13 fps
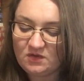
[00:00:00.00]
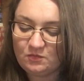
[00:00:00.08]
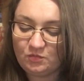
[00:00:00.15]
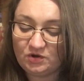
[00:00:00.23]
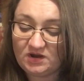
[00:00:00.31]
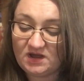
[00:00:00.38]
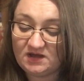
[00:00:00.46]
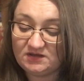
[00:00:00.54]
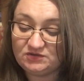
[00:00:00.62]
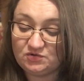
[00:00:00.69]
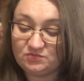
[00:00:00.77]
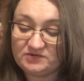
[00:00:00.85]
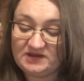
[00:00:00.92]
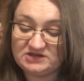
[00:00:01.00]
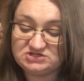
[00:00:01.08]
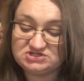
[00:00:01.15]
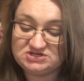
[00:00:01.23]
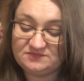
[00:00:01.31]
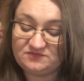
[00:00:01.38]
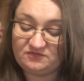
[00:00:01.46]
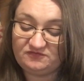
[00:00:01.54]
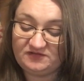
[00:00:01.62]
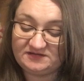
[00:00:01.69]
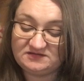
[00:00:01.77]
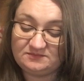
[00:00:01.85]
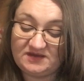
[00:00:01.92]
What are your relationships
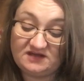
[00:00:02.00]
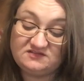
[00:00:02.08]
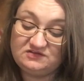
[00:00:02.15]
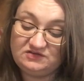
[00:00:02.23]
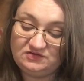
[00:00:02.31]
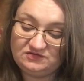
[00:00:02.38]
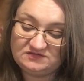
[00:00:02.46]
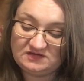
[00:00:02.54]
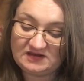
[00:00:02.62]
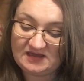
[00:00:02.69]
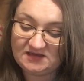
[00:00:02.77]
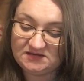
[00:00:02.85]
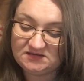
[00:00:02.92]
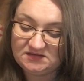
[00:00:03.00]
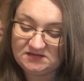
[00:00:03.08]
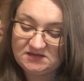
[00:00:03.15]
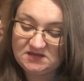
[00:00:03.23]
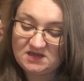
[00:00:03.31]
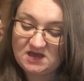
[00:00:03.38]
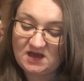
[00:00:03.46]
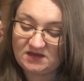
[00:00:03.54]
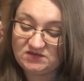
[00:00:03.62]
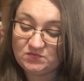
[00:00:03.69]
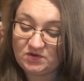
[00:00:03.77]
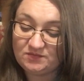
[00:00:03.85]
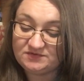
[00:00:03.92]
reflecting back to you today? Are
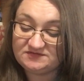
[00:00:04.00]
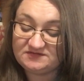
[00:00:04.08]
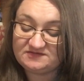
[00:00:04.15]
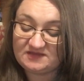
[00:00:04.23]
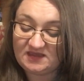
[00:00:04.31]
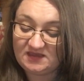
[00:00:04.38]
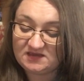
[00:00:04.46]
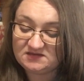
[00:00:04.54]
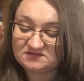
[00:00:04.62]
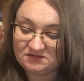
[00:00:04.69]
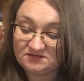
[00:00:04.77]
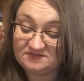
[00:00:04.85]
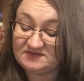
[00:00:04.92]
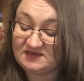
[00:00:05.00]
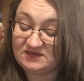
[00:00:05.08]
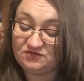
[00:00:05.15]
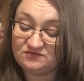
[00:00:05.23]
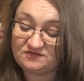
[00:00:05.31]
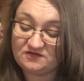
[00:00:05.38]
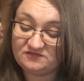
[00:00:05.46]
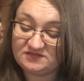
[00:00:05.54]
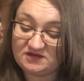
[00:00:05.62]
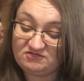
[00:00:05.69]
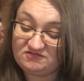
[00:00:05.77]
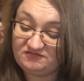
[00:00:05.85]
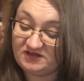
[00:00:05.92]
you open to seeing it? Seeing yourself in
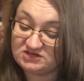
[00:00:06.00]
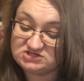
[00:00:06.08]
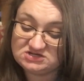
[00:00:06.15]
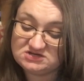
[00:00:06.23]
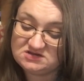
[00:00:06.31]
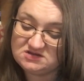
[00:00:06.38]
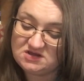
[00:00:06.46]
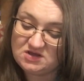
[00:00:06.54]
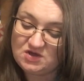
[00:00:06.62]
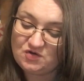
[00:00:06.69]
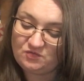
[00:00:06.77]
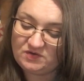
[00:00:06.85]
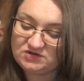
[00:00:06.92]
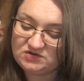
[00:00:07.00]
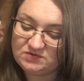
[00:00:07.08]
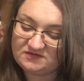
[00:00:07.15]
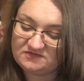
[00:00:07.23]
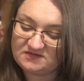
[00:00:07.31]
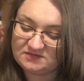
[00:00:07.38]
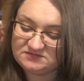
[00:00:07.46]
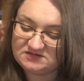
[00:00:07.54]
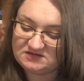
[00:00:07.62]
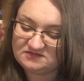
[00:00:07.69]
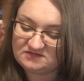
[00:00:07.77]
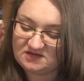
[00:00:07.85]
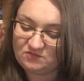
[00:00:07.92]
that reflection? When you accept
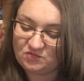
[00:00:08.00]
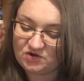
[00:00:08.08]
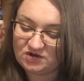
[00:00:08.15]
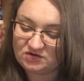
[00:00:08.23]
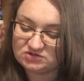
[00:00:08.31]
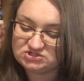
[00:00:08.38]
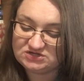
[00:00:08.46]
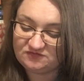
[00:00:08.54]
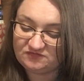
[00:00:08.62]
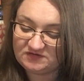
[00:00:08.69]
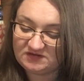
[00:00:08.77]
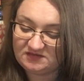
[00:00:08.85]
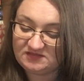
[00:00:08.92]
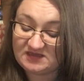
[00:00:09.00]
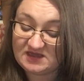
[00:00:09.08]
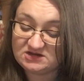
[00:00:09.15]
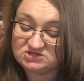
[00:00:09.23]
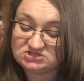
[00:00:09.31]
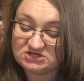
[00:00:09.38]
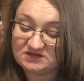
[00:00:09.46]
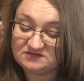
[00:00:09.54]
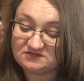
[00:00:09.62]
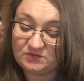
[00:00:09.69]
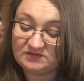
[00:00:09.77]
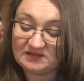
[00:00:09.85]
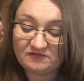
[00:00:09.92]
this and work on shifting the energy
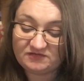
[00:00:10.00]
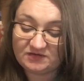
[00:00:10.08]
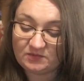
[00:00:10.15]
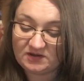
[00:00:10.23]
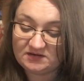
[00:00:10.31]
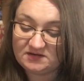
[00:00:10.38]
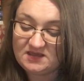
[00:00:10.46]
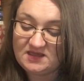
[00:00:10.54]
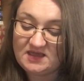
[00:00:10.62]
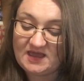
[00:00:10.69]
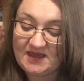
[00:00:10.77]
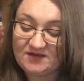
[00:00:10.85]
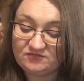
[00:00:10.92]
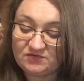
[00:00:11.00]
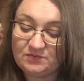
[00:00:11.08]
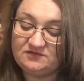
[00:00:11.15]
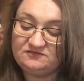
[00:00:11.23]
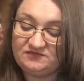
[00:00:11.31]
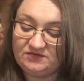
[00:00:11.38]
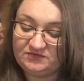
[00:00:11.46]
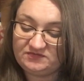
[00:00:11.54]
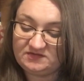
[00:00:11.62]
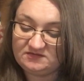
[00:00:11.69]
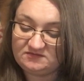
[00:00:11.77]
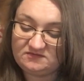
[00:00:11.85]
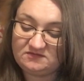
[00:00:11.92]
into a loving one, everyone feels
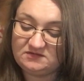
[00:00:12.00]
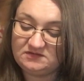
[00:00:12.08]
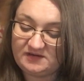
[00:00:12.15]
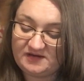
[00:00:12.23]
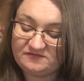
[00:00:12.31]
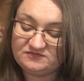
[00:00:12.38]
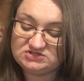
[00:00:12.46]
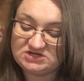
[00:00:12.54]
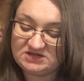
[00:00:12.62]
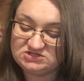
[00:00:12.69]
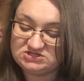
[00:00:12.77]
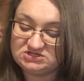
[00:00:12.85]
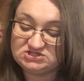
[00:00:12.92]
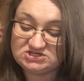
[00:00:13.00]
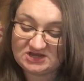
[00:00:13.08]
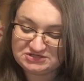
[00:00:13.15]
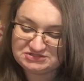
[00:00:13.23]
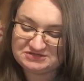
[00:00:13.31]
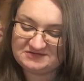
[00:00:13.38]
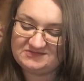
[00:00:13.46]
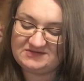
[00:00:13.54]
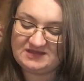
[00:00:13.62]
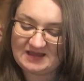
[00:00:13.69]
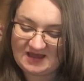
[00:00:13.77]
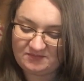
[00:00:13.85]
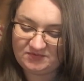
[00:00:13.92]
this. Life-changing changes
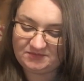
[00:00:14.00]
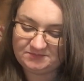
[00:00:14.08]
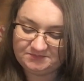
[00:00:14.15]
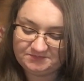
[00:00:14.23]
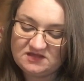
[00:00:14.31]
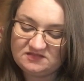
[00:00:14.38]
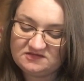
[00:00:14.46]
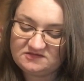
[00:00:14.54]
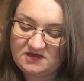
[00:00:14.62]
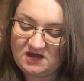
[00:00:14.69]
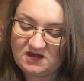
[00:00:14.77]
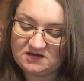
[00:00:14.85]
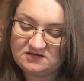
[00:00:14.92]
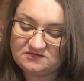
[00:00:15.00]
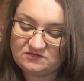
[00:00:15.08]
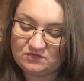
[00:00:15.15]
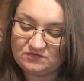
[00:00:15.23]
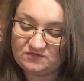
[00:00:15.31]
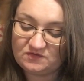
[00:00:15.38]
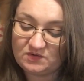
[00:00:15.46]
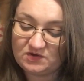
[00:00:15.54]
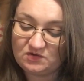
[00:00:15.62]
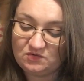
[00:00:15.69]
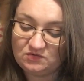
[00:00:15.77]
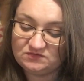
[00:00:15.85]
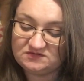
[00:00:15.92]
can happen. This card is also a
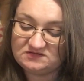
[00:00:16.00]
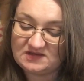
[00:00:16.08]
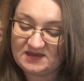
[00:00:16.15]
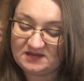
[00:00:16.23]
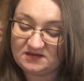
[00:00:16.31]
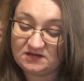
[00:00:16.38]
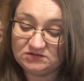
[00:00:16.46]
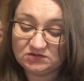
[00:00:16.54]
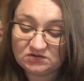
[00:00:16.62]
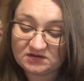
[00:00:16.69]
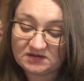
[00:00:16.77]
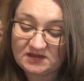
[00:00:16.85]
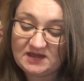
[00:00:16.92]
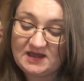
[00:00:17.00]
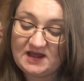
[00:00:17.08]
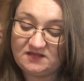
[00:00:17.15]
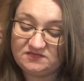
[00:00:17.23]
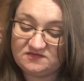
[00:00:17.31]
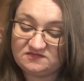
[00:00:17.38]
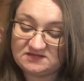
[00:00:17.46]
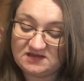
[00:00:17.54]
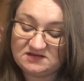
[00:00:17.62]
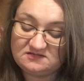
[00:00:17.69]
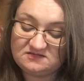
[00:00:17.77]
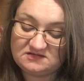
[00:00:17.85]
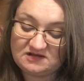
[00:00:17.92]
call to take a look at the
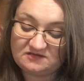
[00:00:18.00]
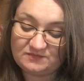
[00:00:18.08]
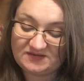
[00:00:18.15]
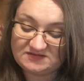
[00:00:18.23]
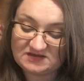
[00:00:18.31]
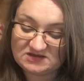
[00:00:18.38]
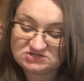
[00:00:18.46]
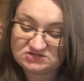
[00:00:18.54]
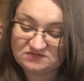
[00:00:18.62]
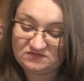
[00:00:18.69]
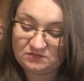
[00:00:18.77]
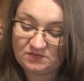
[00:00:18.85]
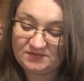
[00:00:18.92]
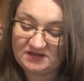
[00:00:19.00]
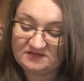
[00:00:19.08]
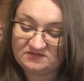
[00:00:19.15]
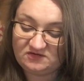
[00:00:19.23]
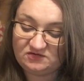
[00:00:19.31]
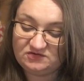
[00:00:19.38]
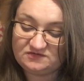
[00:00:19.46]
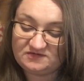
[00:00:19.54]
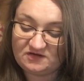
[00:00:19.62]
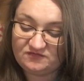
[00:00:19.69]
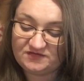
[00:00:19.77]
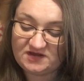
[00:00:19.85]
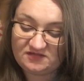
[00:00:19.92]
standards and expectations you are placing on
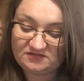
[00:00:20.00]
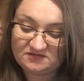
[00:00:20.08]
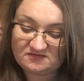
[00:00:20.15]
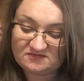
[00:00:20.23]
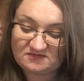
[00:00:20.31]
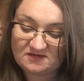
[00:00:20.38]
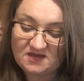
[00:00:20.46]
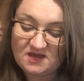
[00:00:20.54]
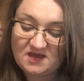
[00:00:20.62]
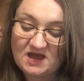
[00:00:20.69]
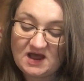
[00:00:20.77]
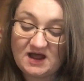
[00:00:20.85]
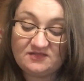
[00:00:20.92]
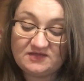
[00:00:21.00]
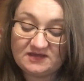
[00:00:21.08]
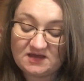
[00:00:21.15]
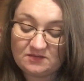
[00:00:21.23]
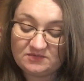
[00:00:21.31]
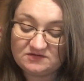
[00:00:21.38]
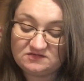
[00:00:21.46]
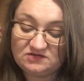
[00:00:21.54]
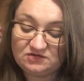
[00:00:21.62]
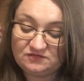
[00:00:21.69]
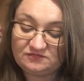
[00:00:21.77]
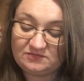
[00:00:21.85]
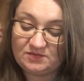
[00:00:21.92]
yourself and others. Are they coming to
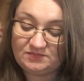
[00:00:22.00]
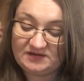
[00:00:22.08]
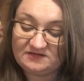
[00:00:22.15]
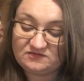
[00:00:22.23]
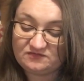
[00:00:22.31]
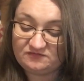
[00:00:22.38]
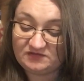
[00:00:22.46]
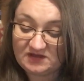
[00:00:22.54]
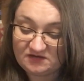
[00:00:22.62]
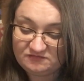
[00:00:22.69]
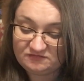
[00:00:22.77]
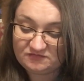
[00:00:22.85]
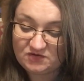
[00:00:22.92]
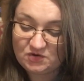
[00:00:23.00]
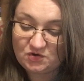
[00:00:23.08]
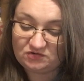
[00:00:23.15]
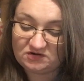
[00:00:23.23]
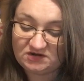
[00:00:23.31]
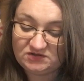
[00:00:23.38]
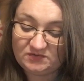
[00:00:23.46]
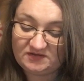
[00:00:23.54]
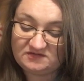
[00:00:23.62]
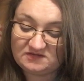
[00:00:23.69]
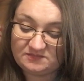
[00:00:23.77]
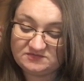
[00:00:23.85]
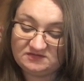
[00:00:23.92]
you from a place of love or are you
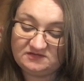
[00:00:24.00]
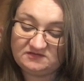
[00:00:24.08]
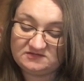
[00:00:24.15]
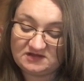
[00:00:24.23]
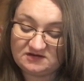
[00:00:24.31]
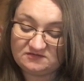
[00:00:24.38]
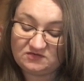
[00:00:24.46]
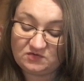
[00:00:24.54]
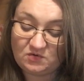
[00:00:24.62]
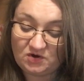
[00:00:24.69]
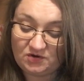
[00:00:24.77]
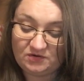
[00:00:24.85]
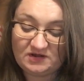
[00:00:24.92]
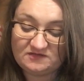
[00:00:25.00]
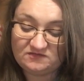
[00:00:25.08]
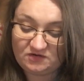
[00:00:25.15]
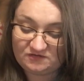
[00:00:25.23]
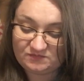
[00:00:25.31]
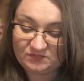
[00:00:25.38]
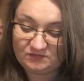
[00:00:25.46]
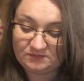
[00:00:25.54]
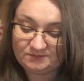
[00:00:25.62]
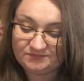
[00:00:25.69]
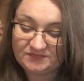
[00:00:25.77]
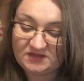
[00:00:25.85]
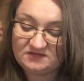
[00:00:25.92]
accepting the status quo as gospel?
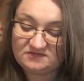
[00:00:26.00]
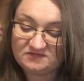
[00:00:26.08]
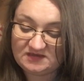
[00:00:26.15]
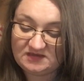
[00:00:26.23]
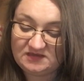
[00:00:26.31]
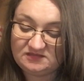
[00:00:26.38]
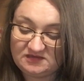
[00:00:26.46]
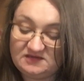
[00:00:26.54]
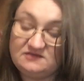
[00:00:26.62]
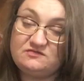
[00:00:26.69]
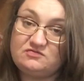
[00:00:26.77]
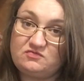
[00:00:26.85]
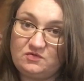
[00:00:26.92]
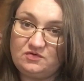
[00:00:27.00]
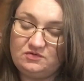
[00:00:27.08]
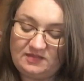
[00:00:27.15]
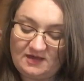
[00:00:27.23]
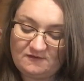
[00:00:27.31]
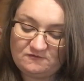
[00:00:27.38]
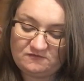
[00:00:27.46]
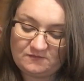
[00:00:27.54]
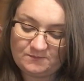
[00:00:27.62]
See these through love.